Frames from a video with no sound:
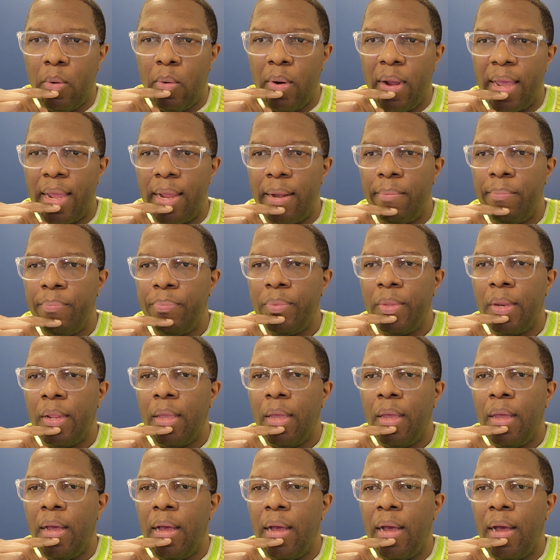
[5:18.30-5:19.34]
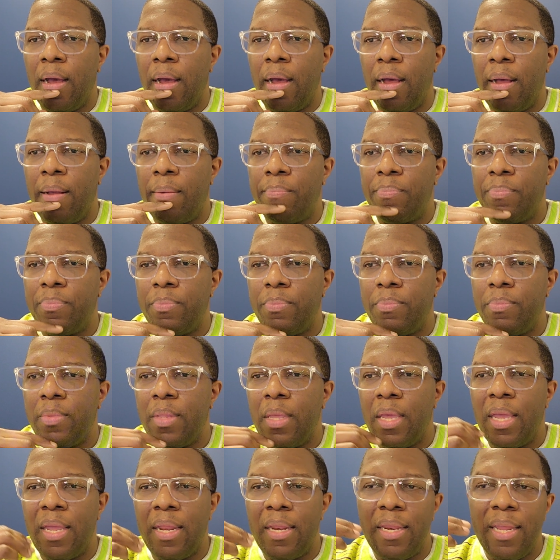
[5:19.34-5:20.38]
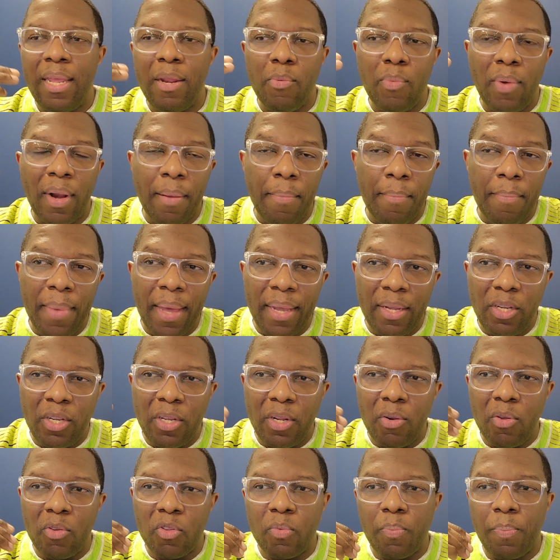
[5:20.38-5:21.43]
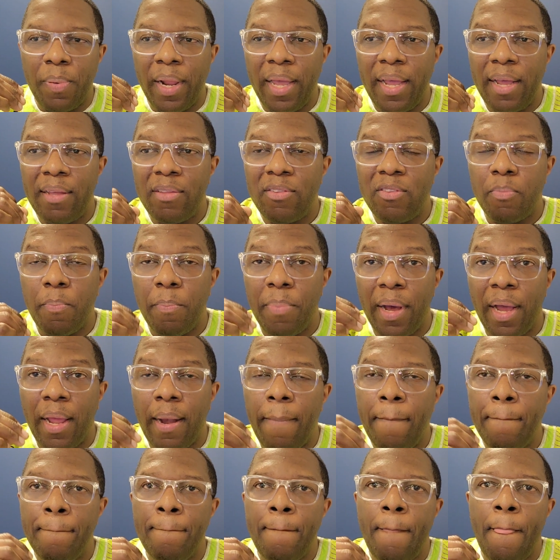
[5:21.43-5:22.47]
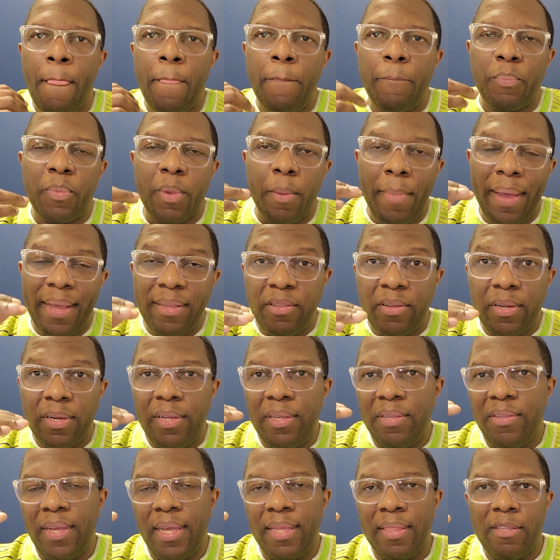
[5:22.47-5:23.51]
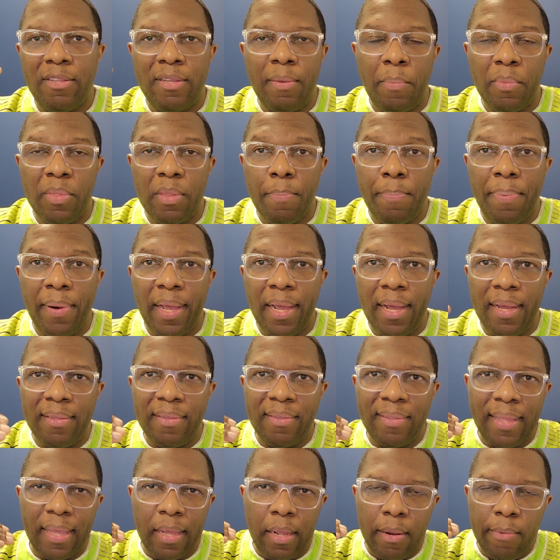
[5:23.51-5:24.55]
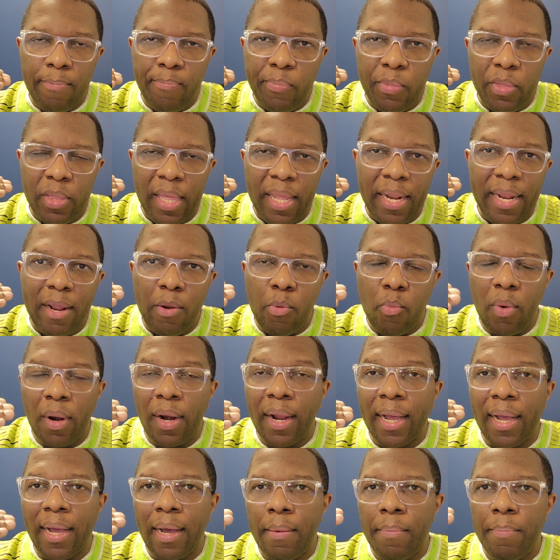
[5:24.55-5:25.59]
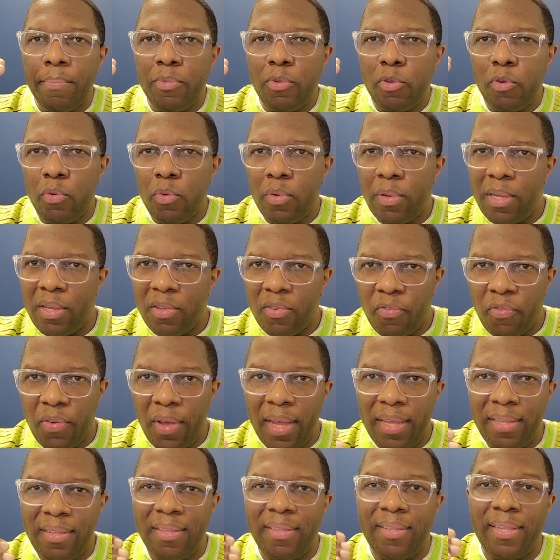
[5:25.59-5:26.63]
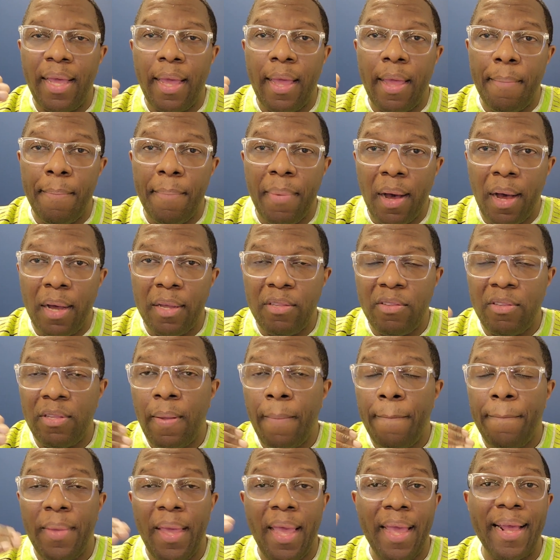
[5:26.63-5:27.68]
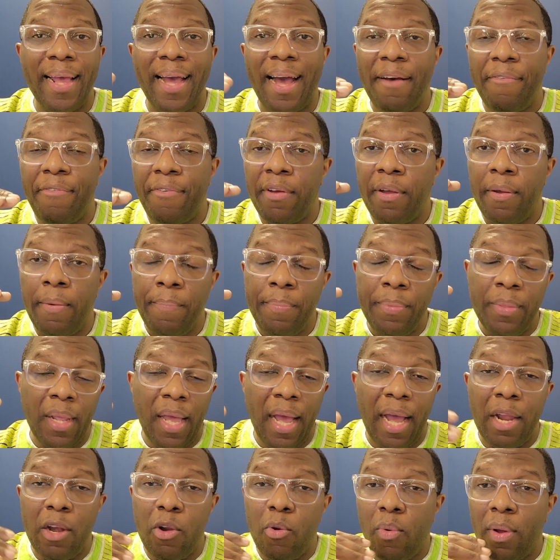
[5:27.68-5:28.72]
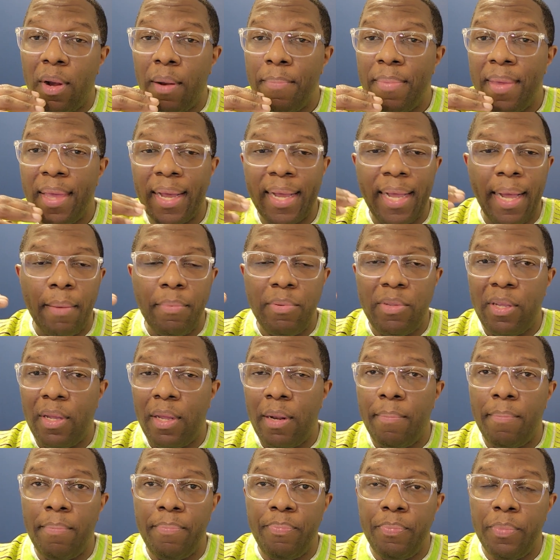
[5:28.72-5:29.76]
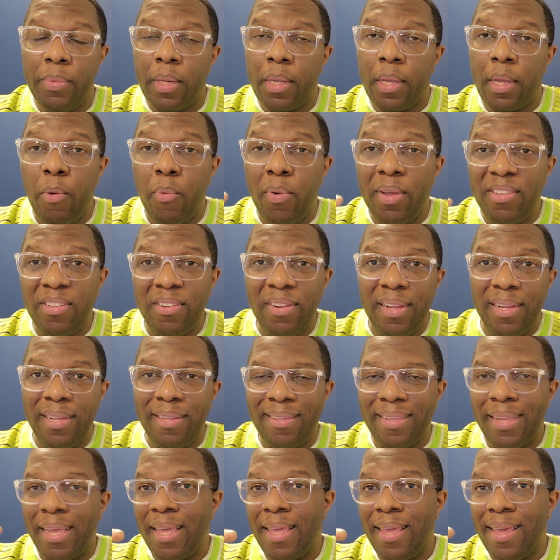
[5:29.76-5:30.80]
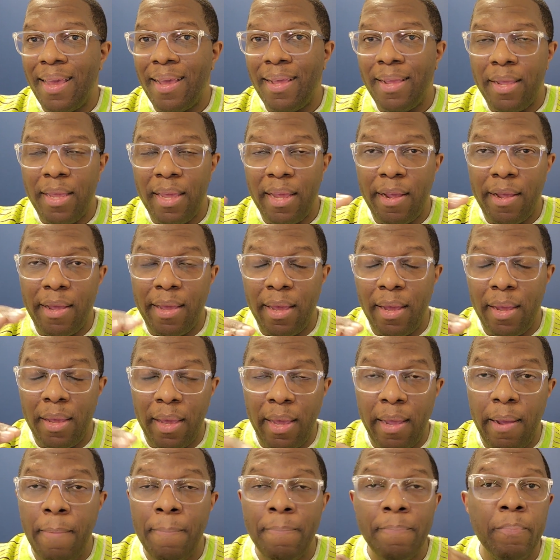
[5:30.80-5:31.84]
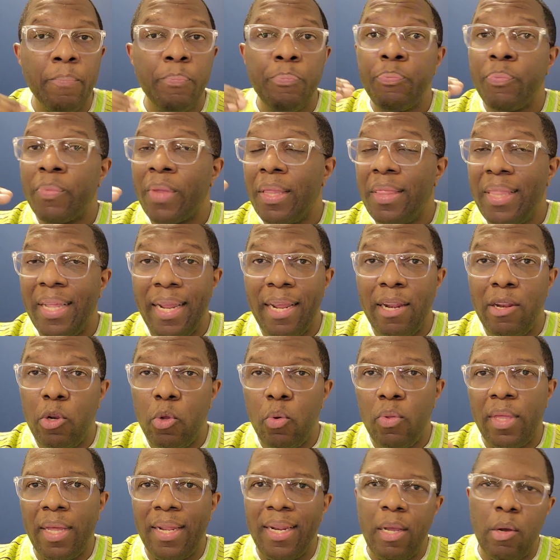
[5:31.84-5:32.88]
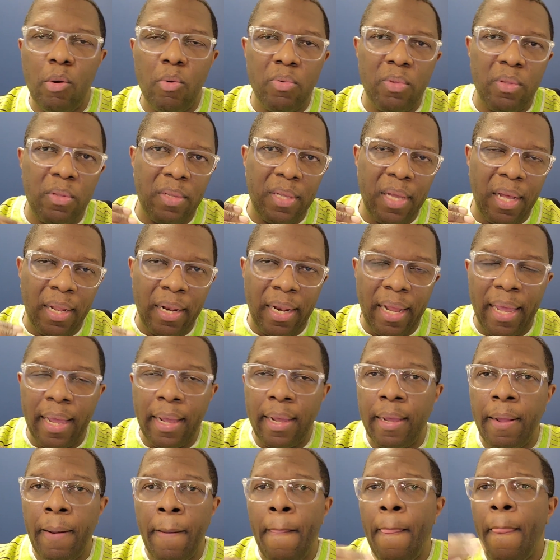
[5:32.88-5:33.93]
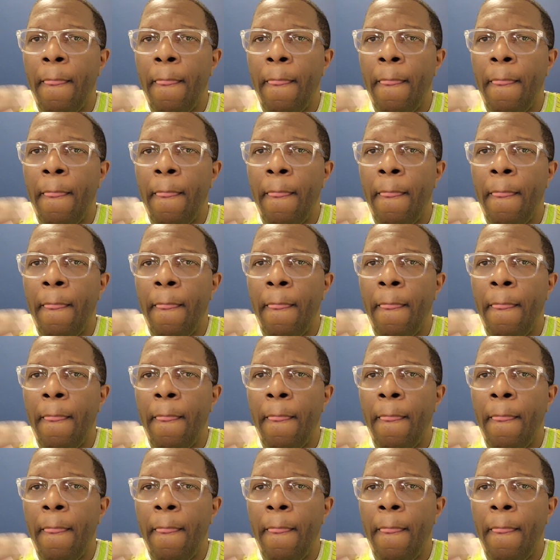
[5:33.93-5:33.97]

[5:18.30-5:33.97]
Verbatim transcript: right? Um, he didn't want to mention those players, but basically saying some of the players they, they didn't want to come to his face and say, "Hey, boss, hey, gaffer, I don't want to be a captain. My reasoning is here, here, here, here." They didn't do that. They would tell like